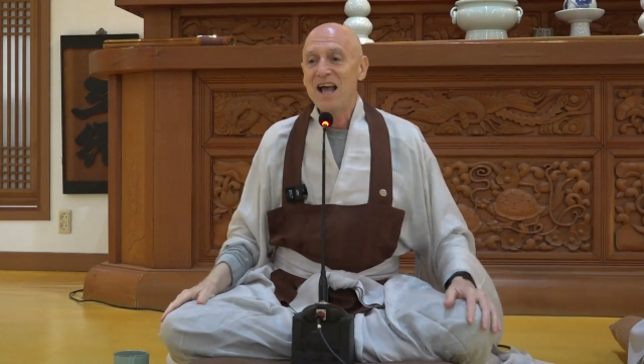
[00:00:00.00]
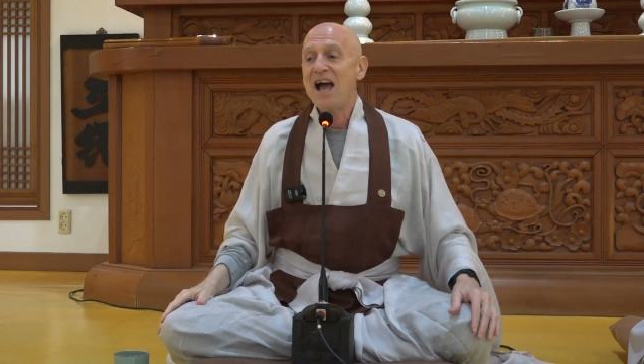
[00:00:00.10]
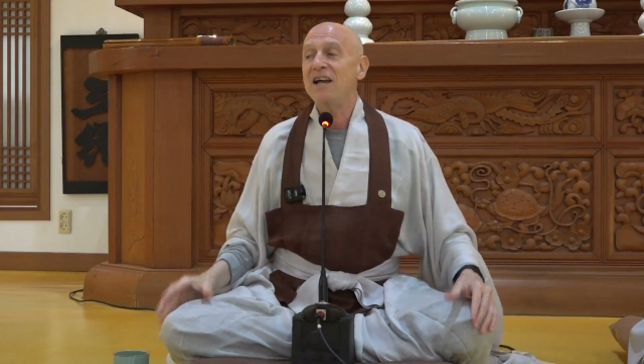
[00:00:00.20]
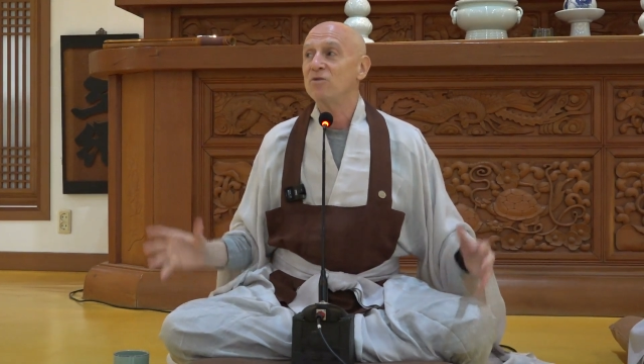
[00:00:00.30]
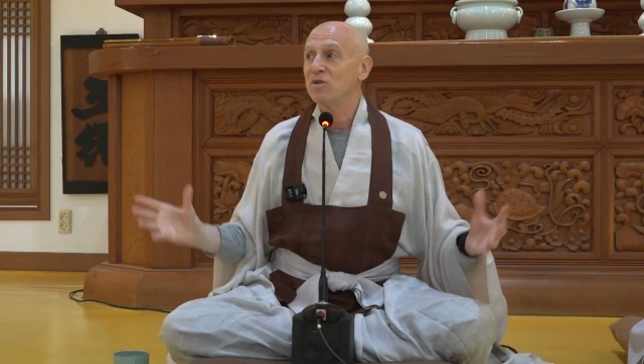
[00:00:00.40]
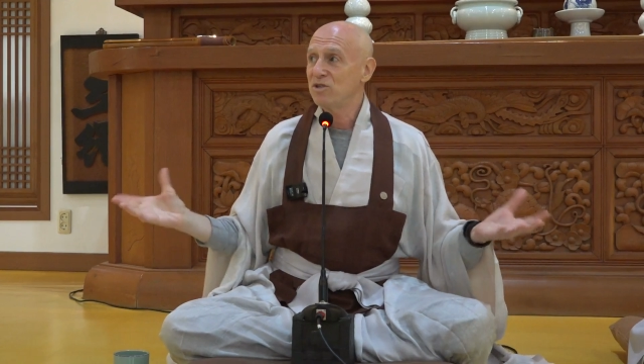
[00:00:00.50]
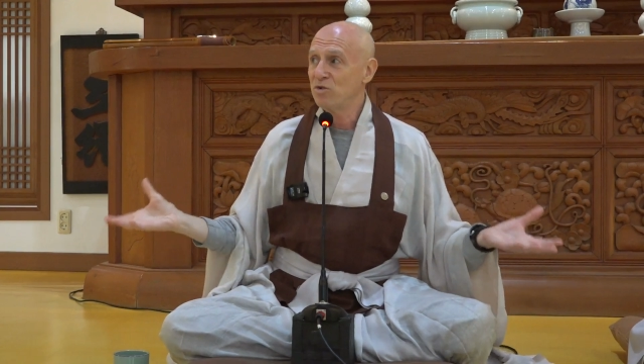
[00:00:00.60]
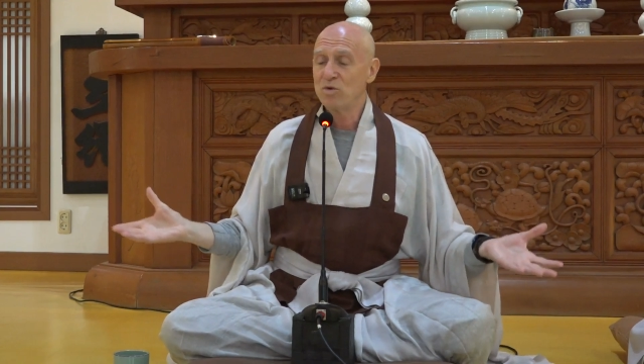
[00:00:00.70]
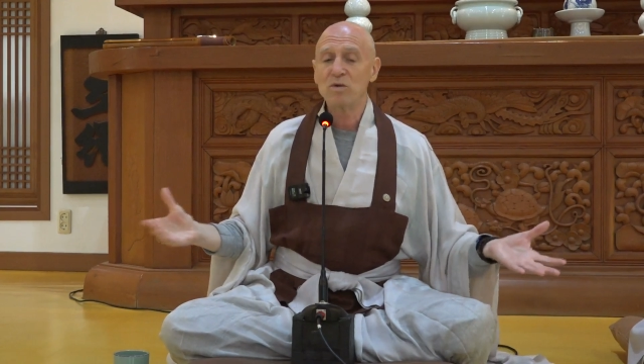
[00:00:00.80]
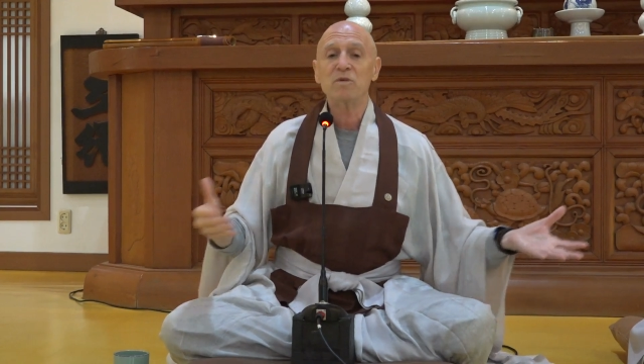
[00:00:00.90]
And it was a
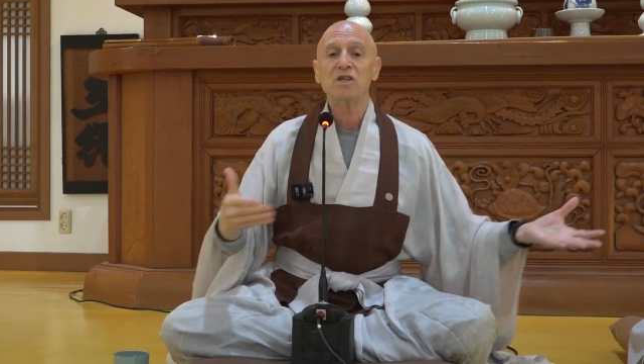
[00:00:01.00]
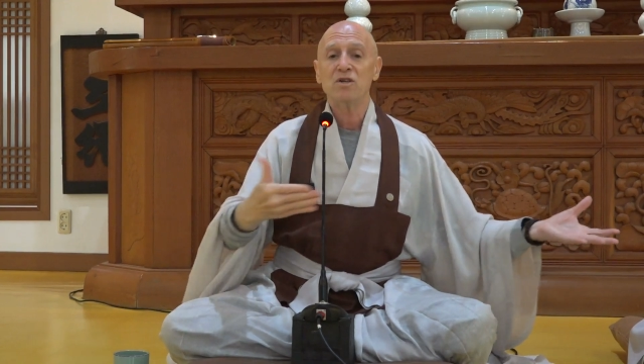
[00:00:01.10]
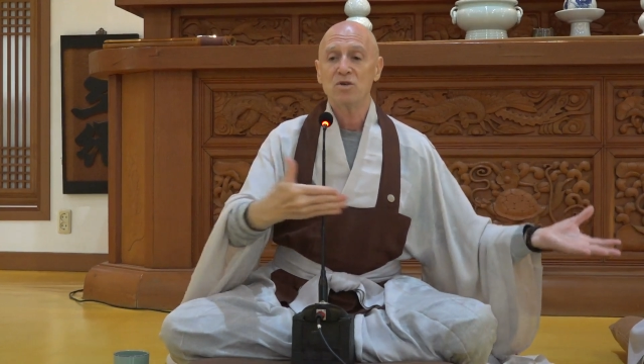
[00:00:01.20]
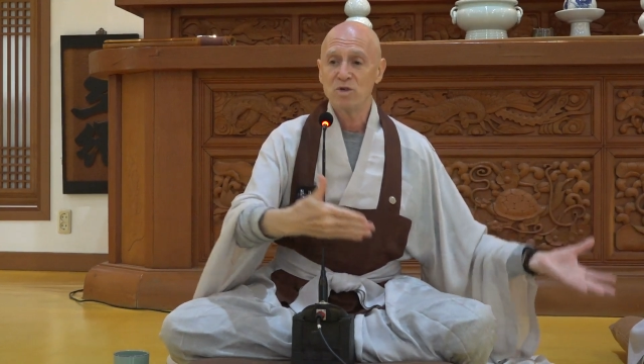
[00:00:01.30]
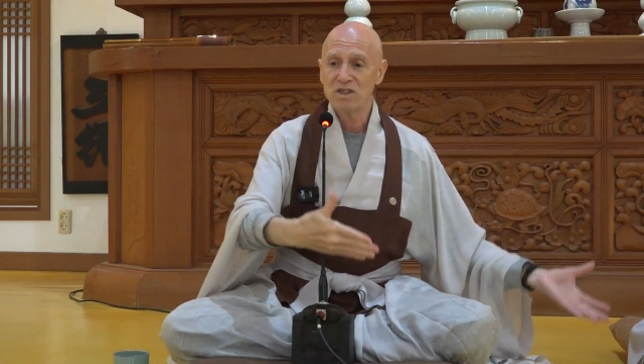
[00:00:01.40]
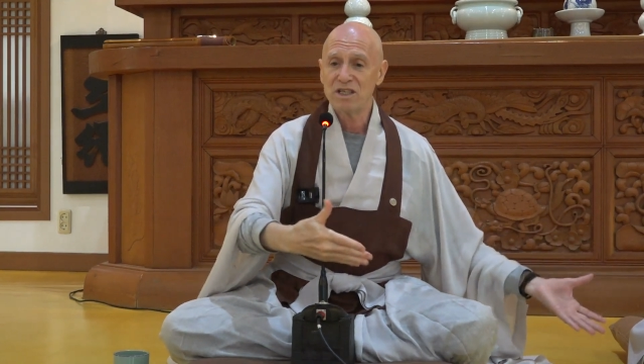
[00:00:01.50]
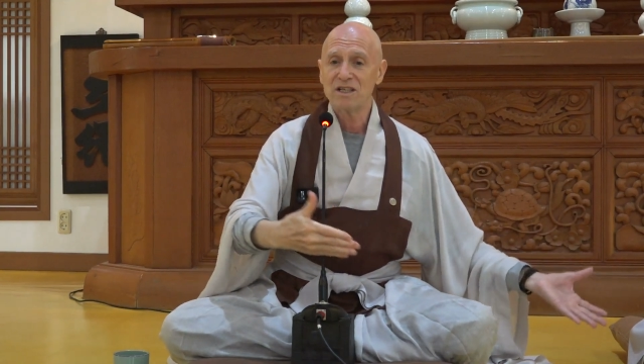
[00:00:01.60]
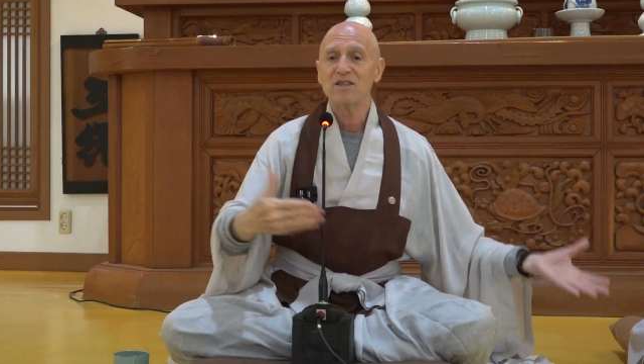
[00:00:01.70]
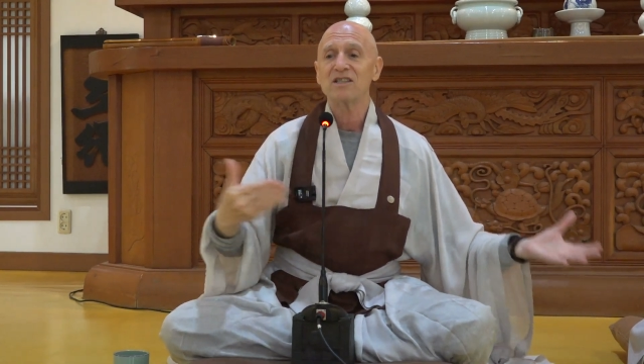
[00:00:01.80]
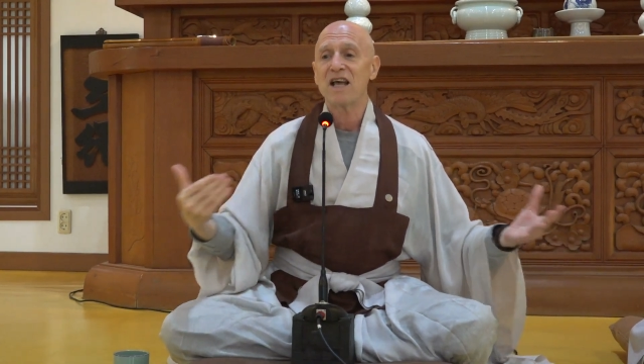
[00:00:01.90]
woman who was
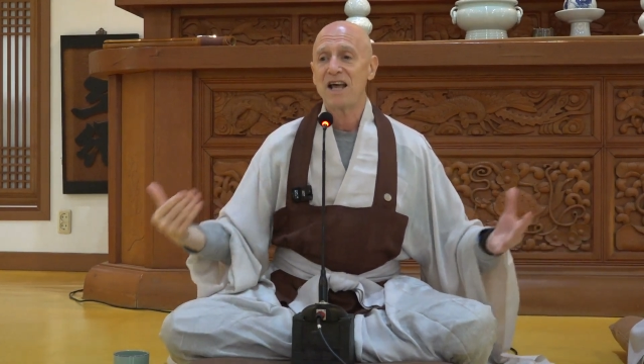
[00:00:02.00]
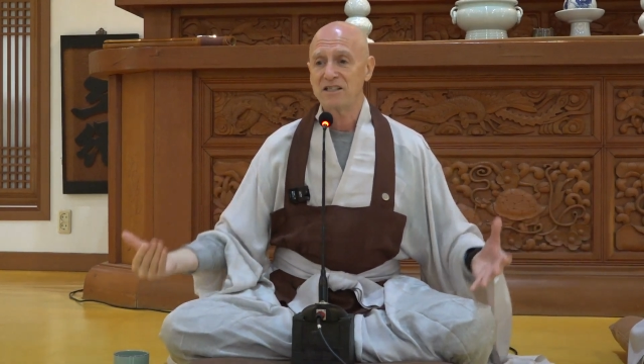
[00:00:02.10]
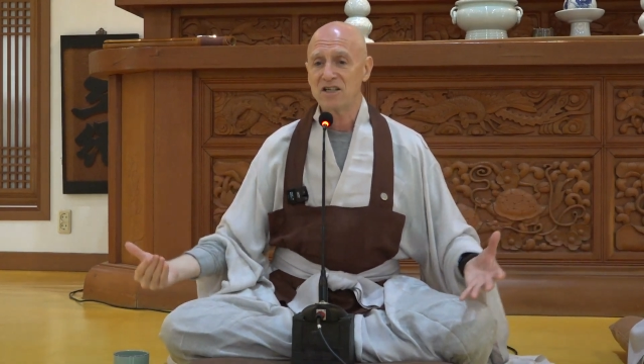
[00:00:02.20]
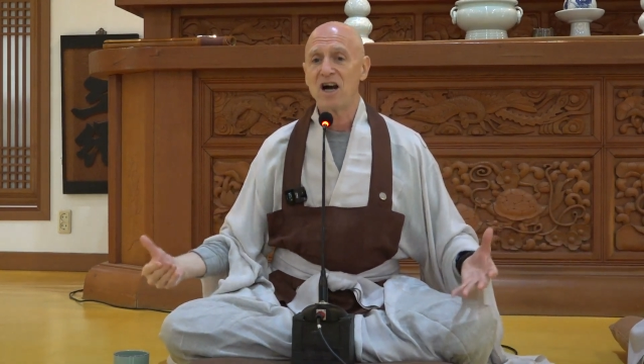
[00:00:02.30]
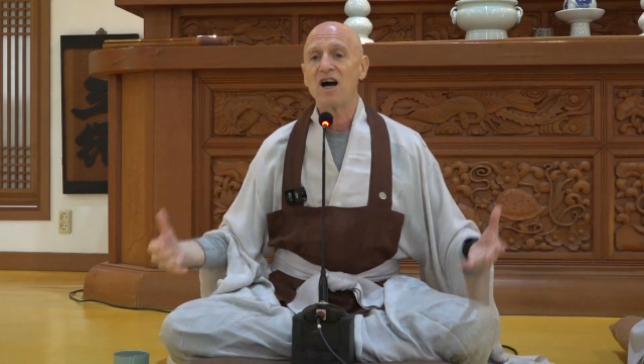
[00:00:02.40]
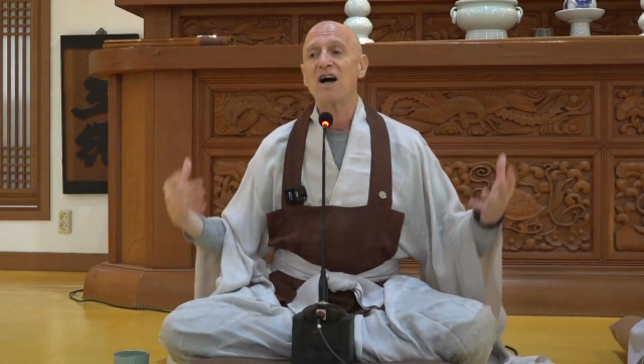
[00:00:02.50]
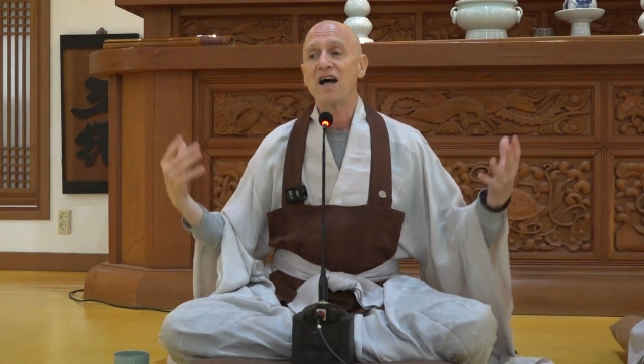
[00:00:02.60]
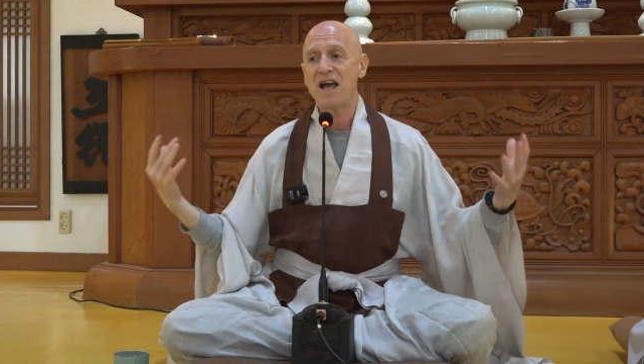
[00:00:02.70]
here as Hangja